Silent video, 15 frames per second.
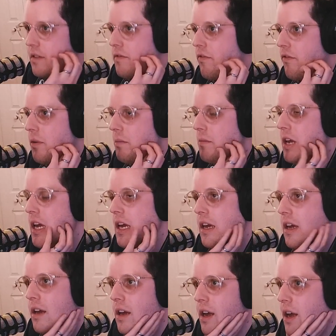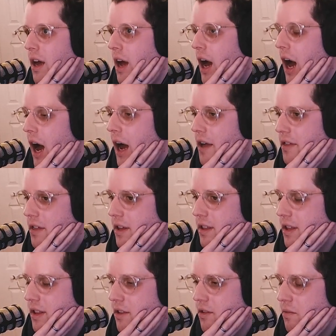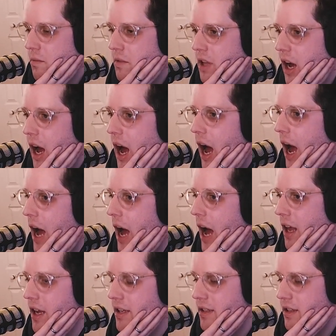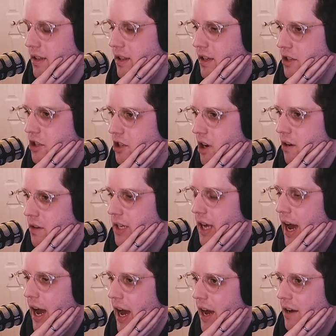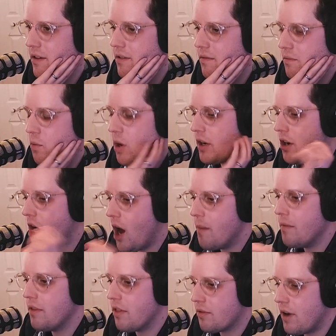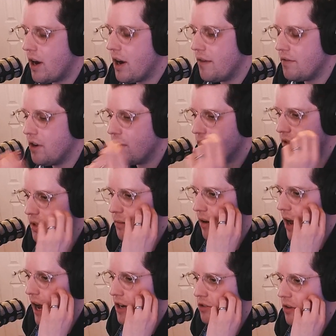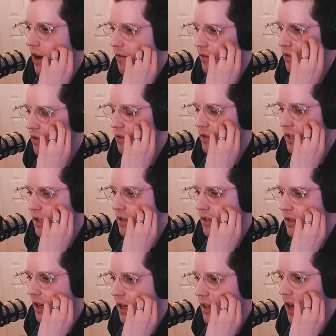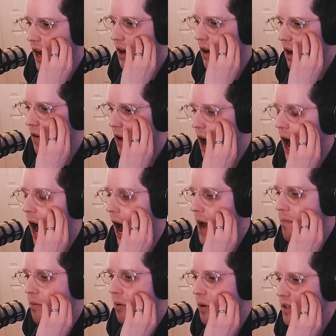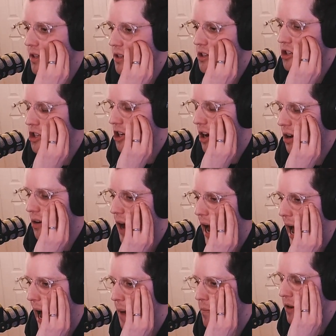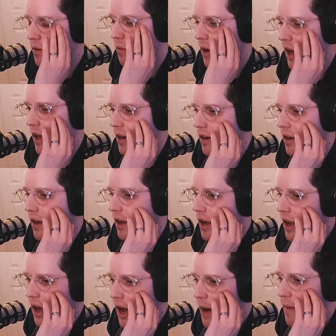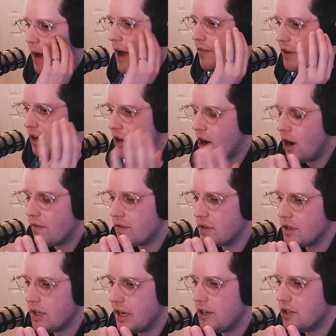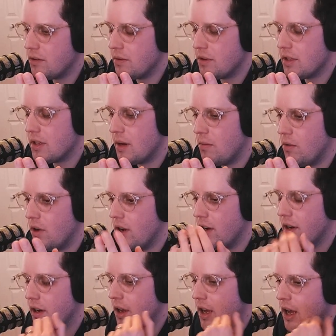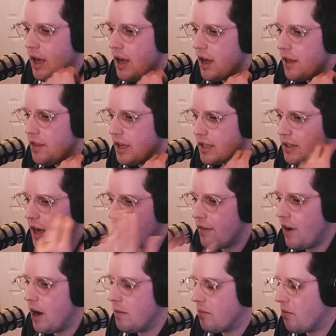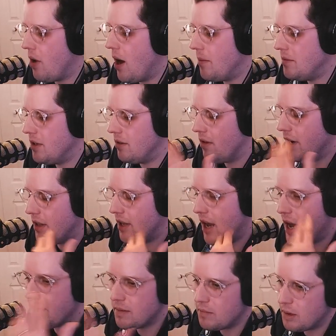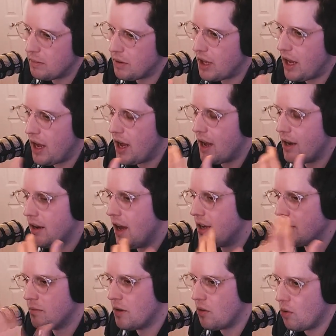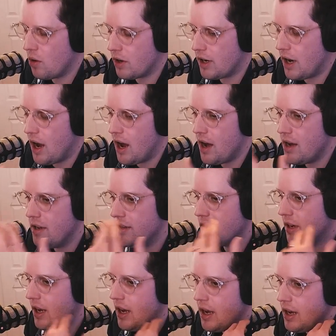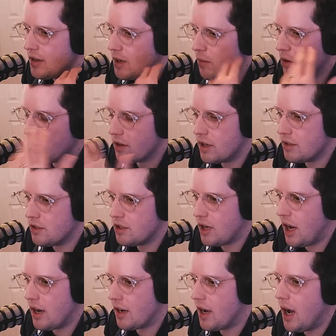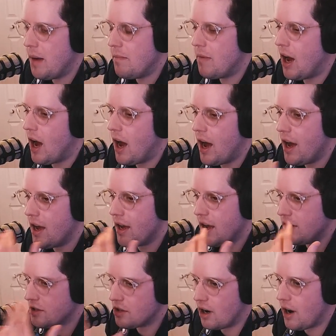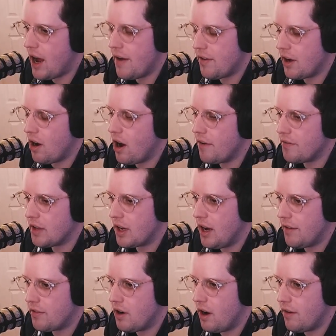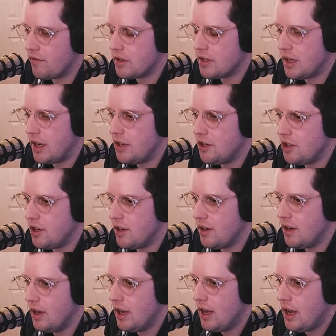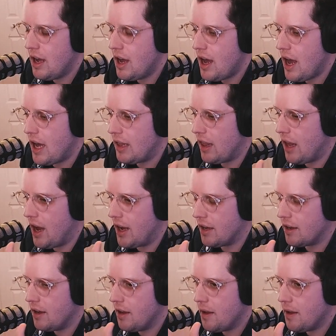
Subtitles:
for me, I think that the highlights that this show has had, one common thread I've noticed about Hashgraph Enthusiasts is like the high points of the show happen when I'm having a conversation with someone that's kind of unprompted, right? That hasn't been planned, hasn't been organized. Someone will kind of come by and start having an off the cuff conversation. And like,